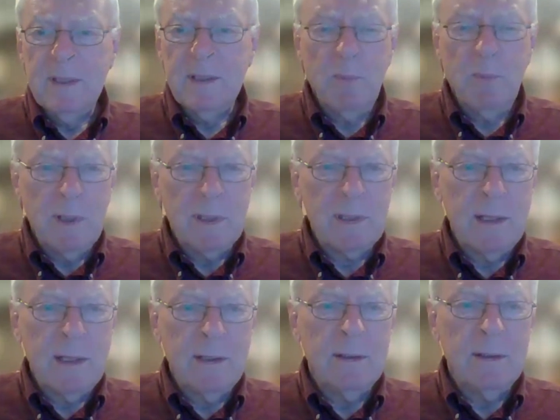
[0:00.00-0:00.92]

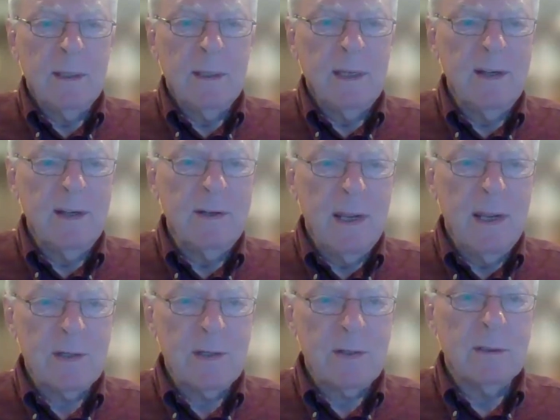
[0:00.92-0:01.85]
sports-centered,
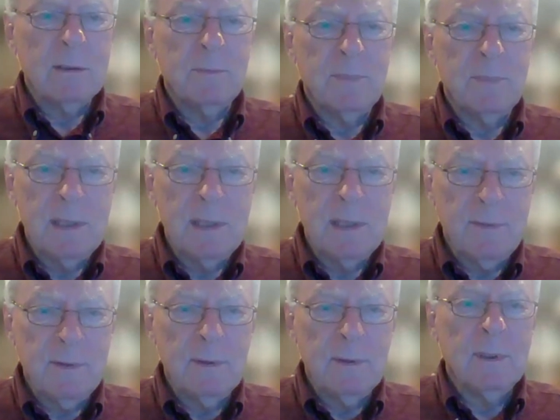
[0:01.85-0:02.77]
international,
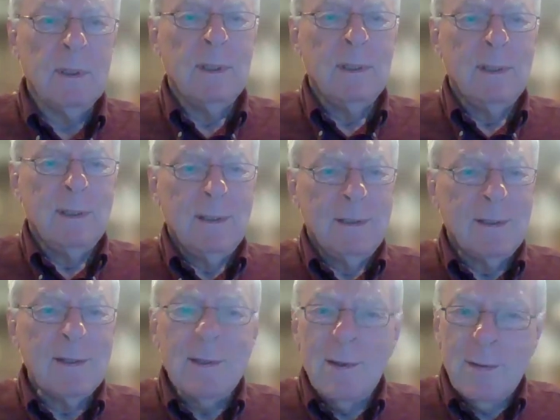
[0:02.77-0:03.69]
peaceful,
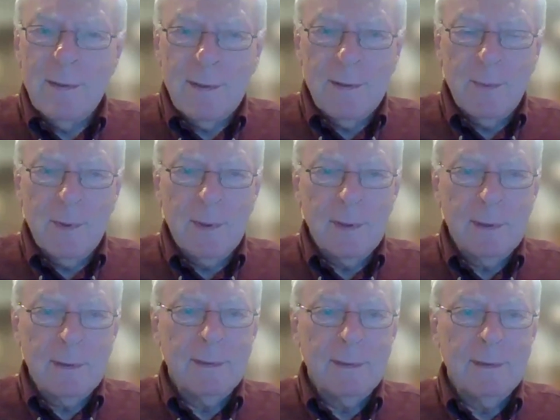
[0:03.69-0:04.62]
the youth of the
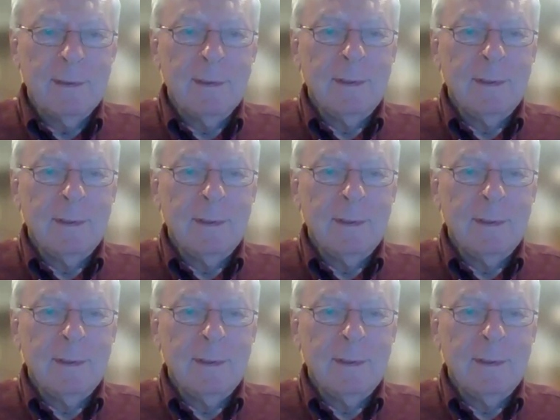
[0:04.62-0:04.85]
world,